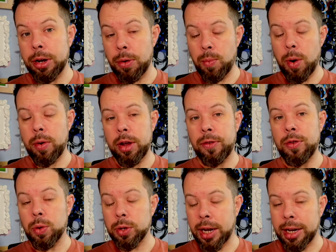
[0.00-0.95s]
Don't worry if
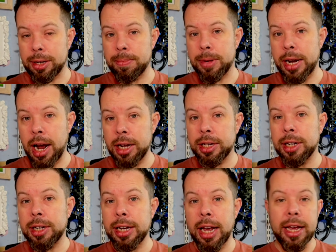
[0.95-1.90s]
yours hasn't been
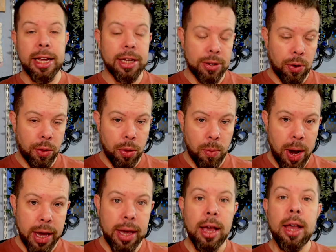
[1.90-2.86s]
answered today, it's on the
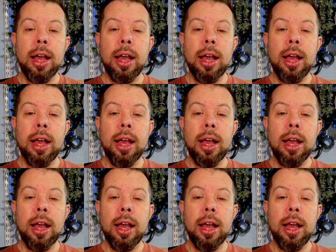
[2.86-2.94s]
way.